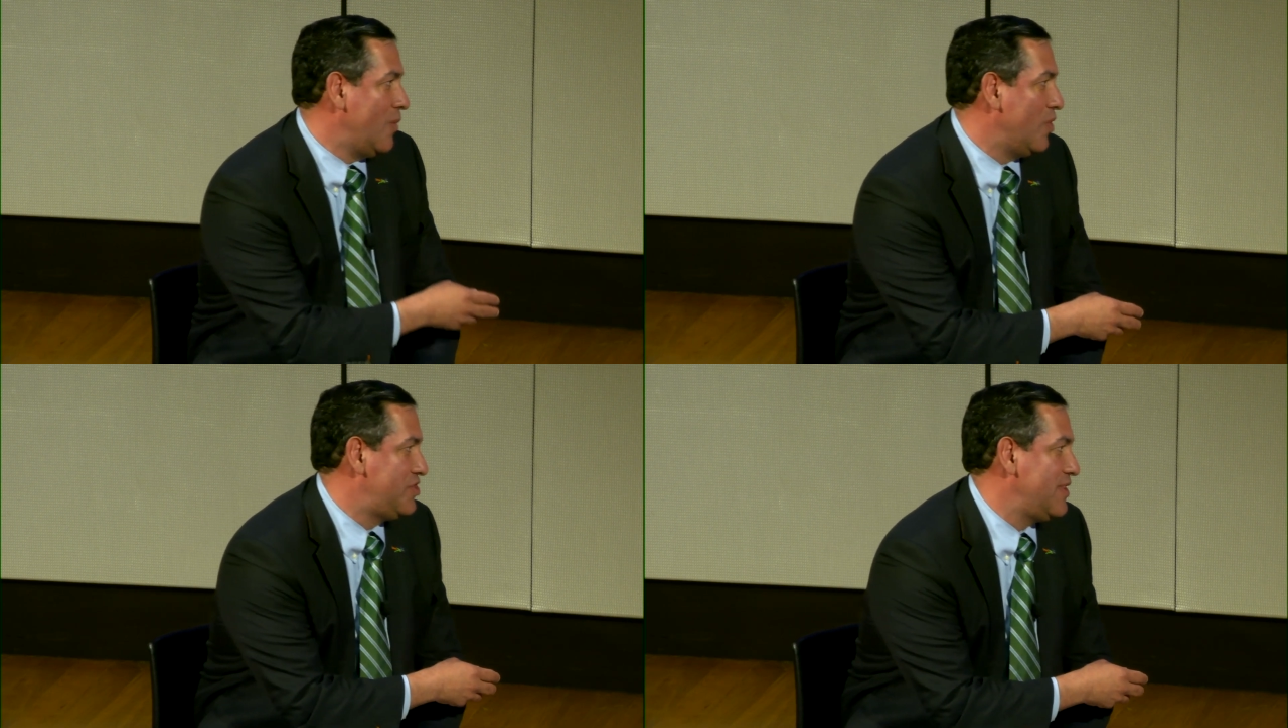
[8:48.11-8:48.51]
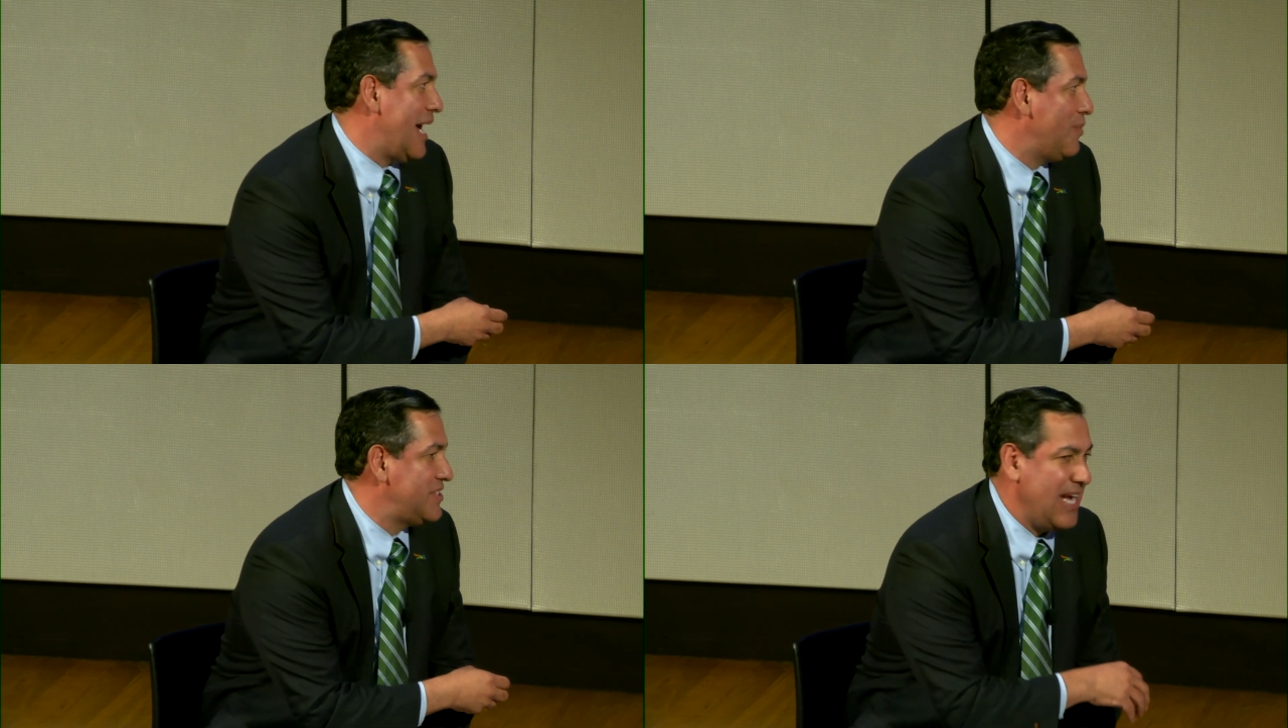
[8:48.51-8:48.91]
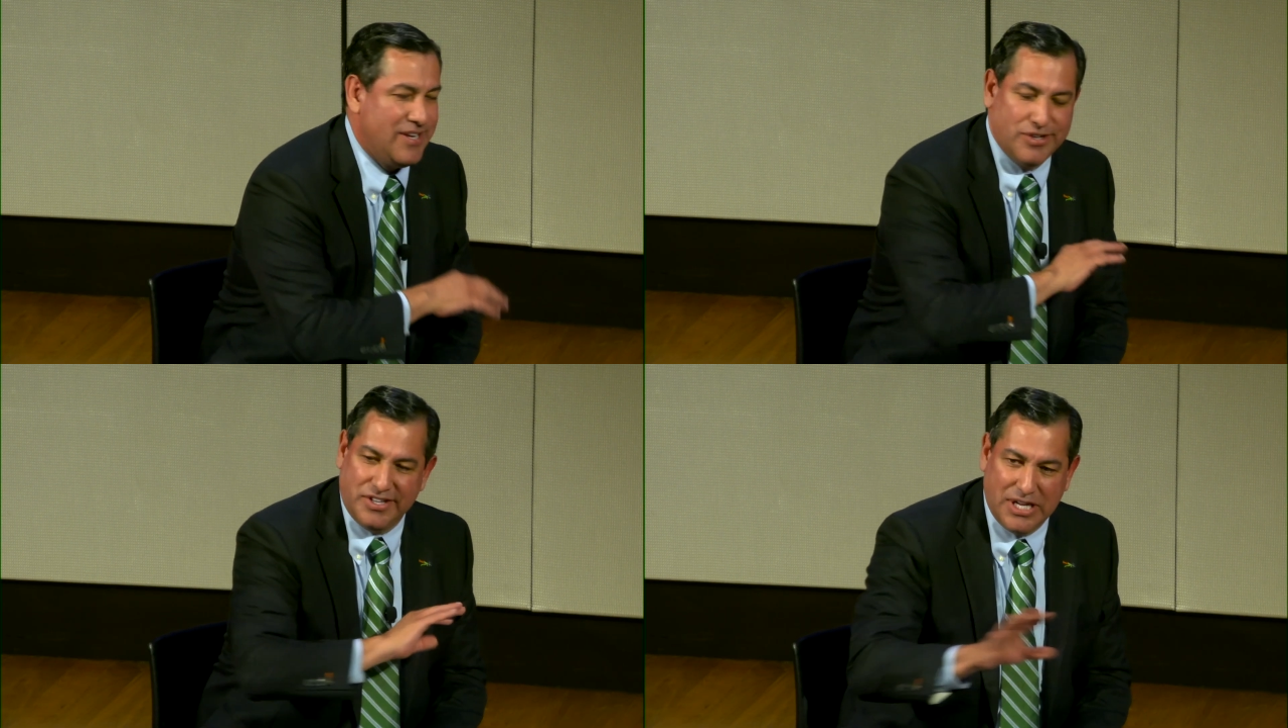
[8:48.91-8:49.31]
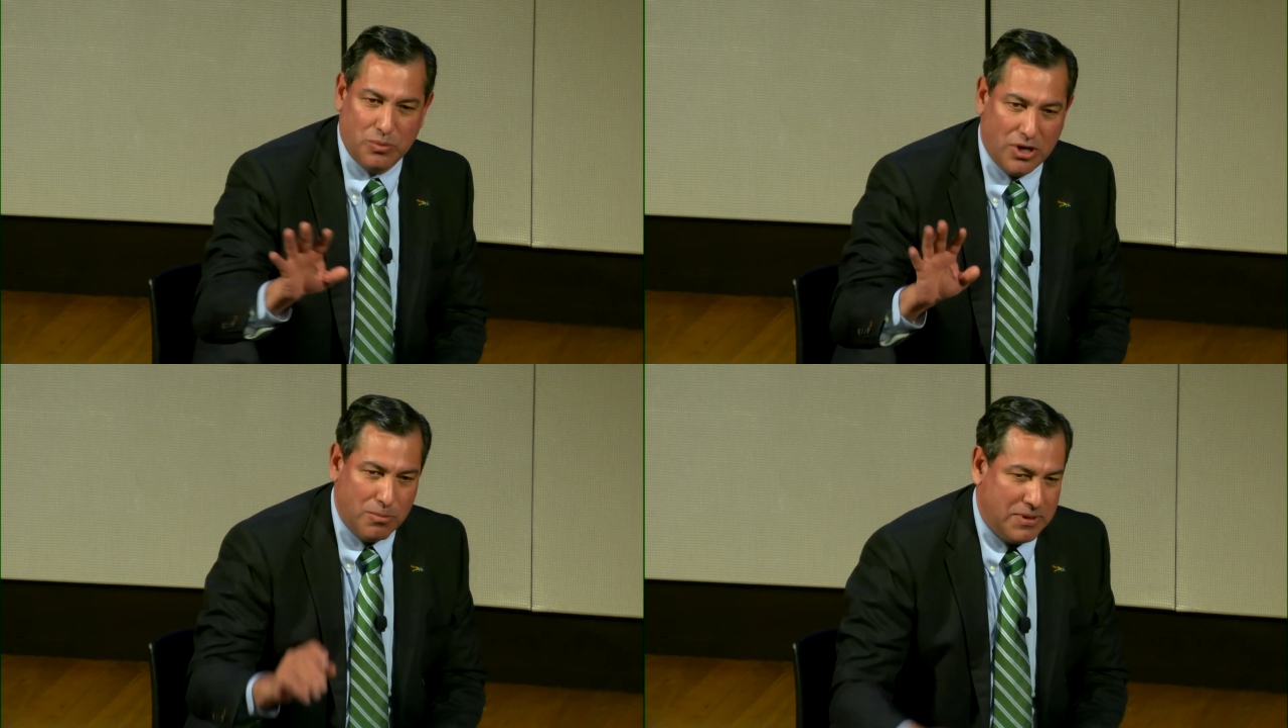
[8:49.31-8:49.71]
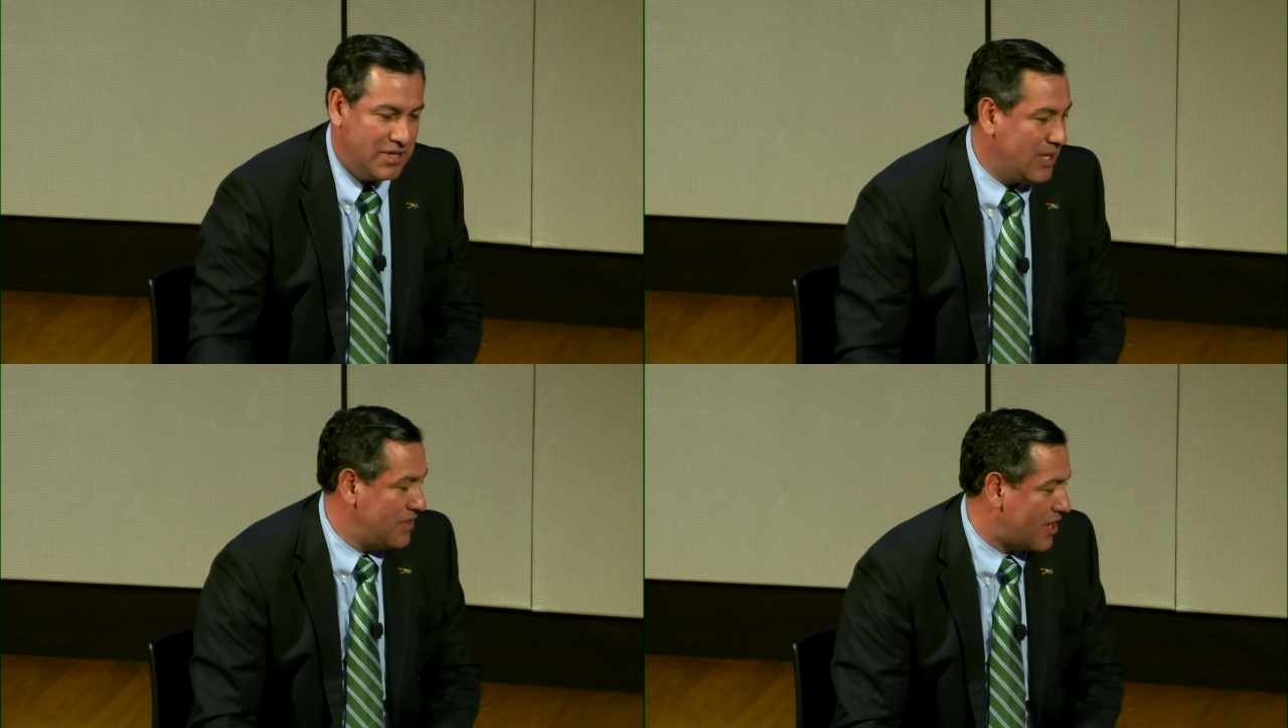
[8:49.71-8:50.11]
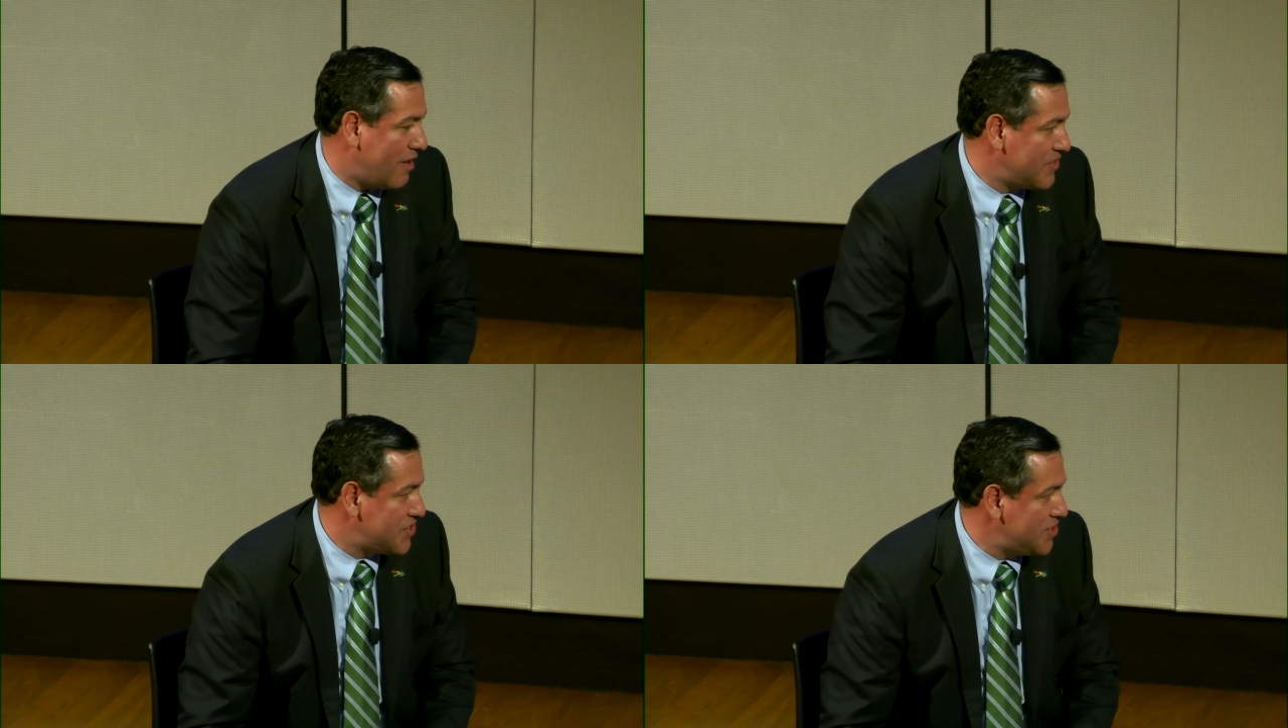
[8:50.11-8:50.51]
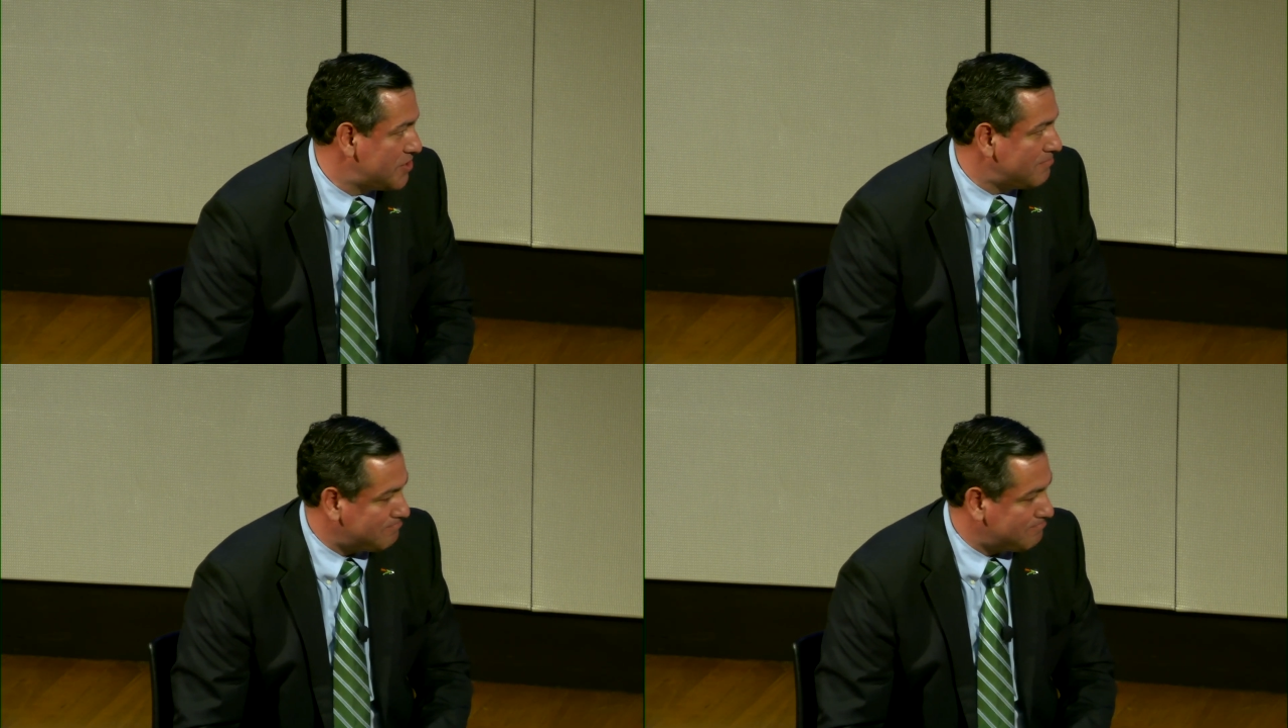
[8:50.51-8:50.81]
We'll do that with Daniel, and then we'll open the conversation.